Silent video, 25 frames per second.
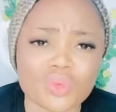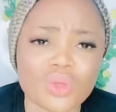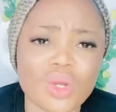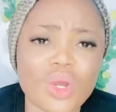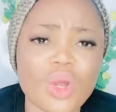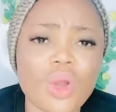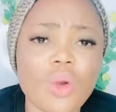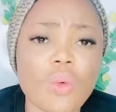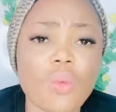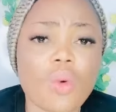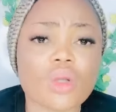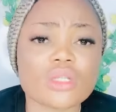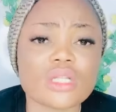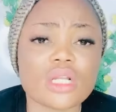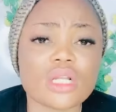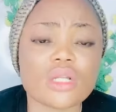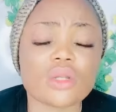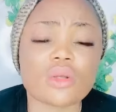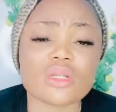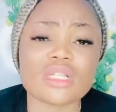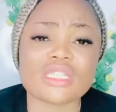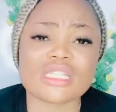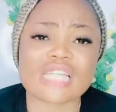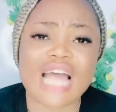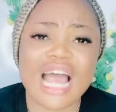what the lord
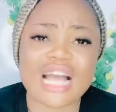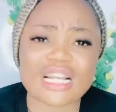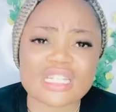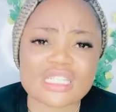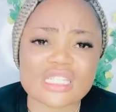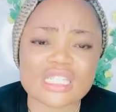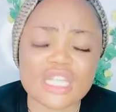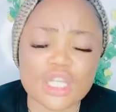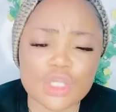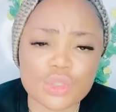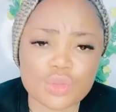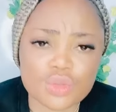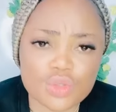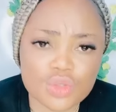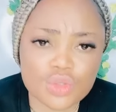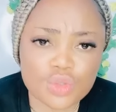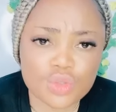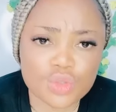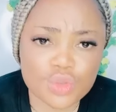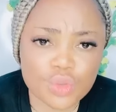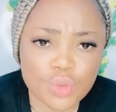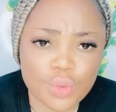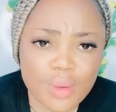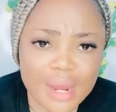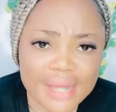is asking you to do
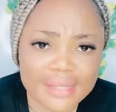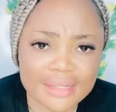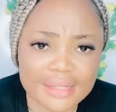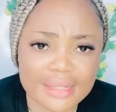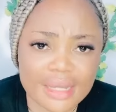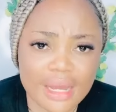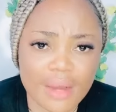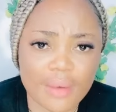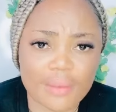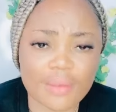right now